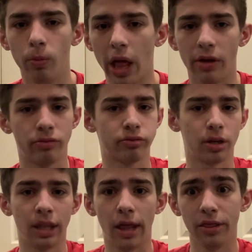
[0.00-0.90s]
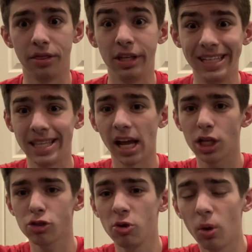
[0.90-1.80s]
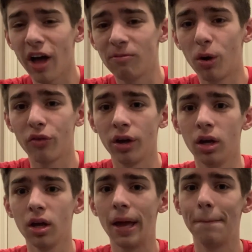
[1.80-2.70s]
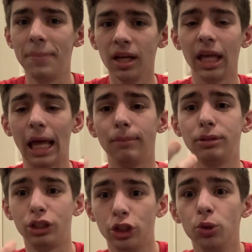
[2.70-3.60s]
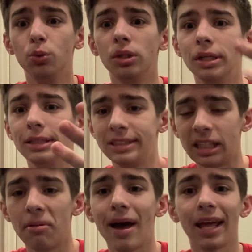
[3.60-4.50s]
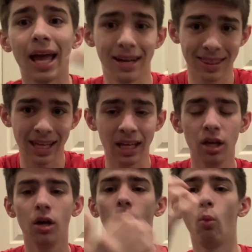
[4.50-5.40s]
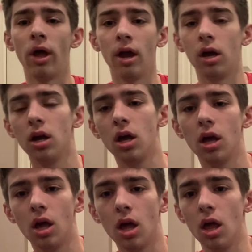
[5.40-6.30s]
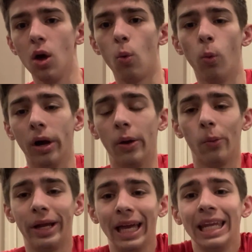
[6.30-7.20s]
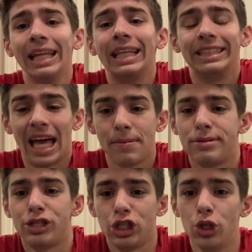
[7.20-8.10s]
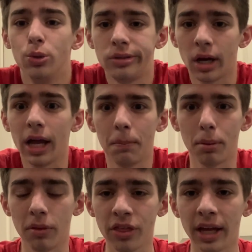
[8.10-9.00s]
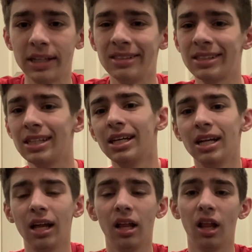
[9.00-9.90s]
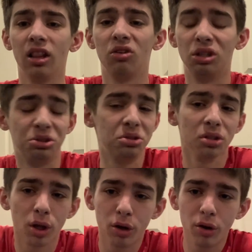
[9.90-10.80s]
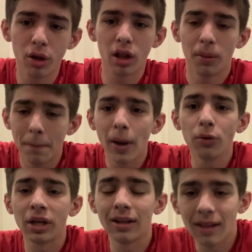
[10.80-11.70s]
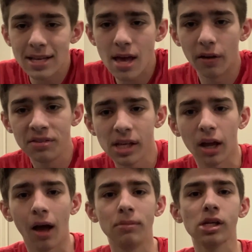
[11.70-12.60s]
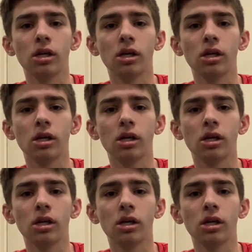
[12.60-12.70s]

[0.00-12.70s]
I've heard that these next 3 will have more of a big MCU cinematic kind of thing, where we're getting these MCU type things and melting less out of sitcoms.